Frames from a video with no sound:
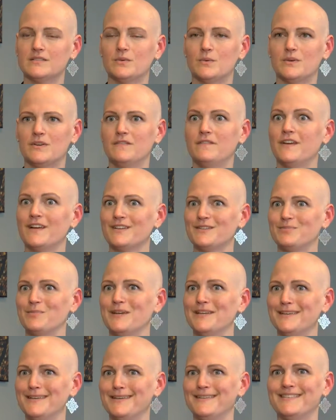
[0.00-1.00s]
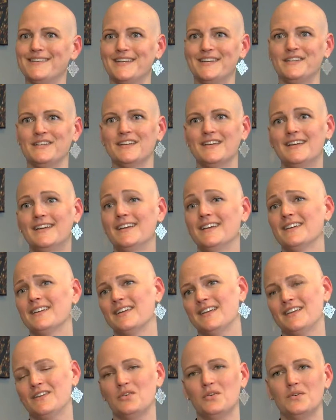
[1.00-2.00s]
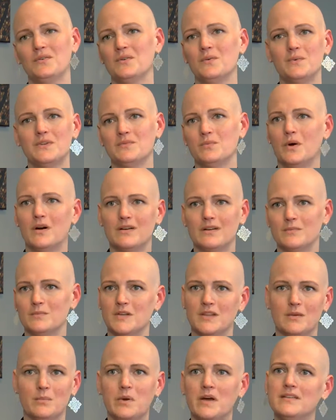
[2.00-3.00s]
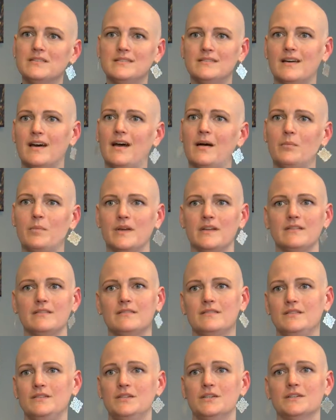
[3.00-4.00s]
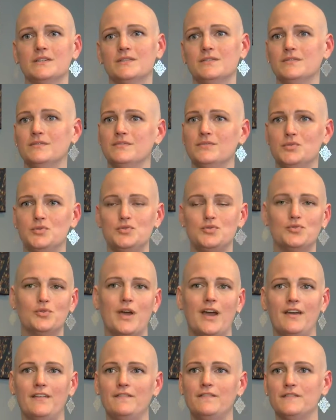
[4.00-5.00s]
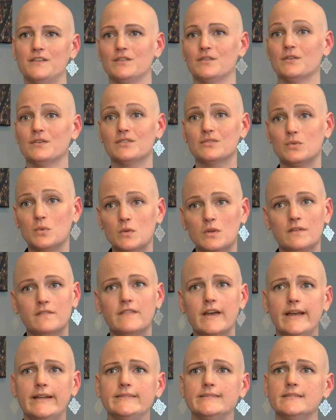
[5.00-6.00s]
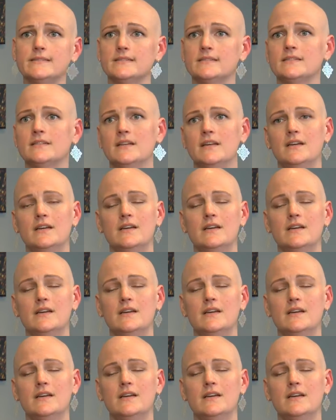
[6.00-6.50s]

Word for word: So it affects my kids. I couldn't always walk them to the bus stop. I couldn't drive to their school events.